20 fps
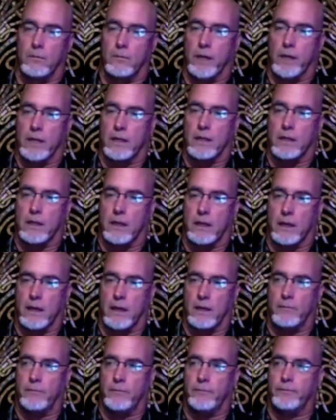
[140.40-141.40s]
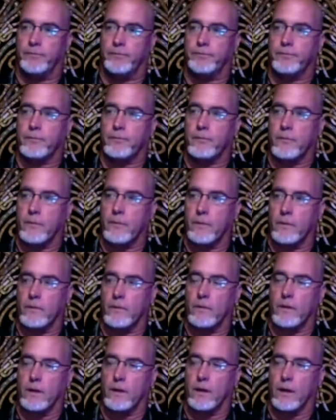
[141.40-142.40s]
But the
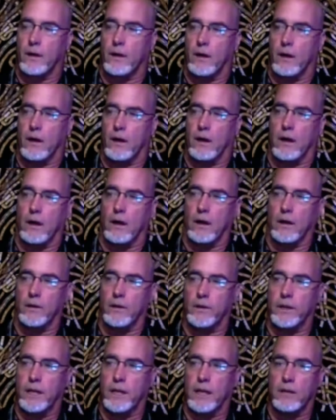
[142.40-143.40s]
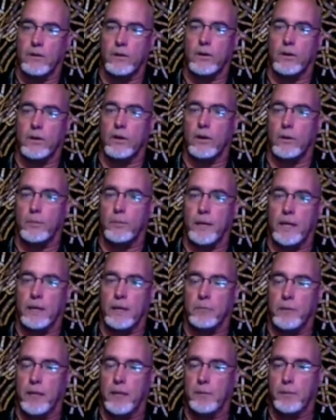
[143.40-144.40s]

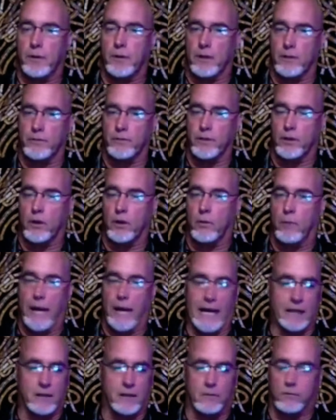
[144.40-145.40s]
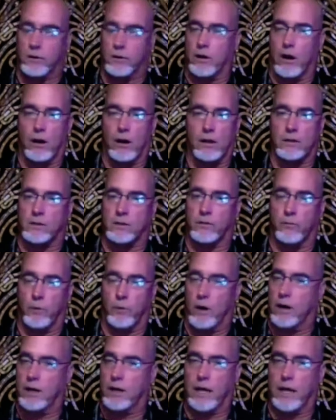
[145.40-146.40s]
Indo-European people, if you go back, regardless of
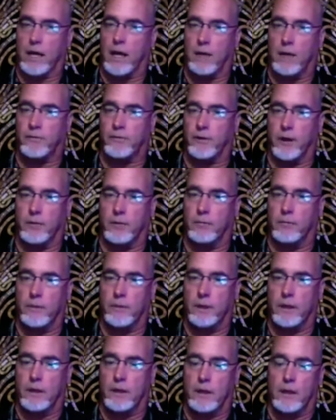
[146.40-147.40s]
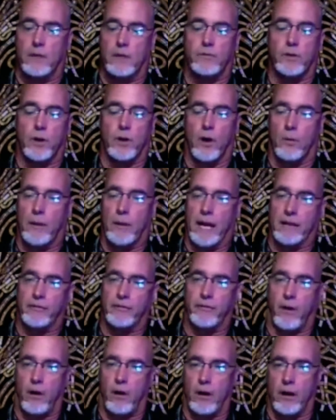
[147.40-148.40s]
where they come from, if you go back
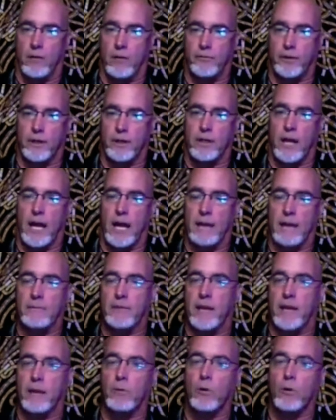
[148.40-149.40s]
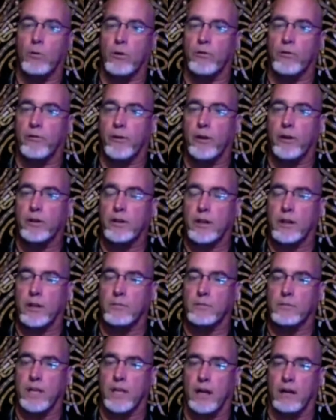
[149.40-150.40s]
far enough in time, they will refer to
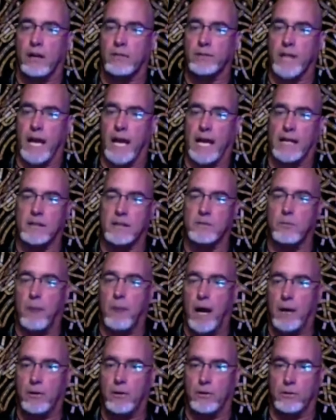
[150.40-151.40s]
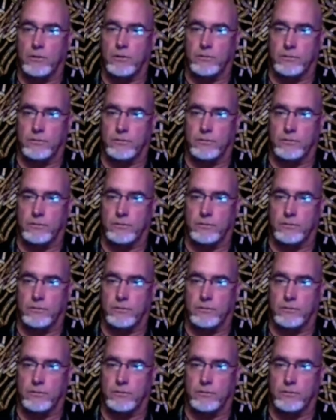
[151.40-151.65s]
themselves as Manu,